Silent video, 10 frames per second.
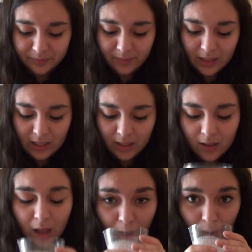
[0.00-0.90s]

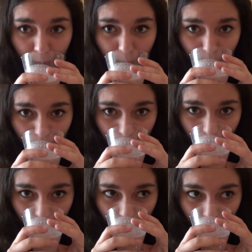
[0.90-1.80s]

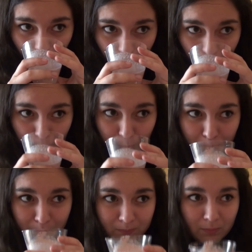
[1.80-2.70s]

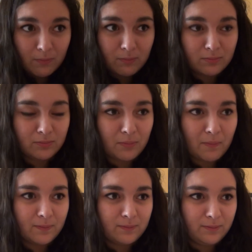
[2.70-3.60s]

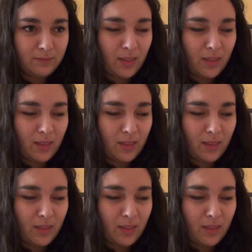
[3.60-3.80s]
Nothing is said.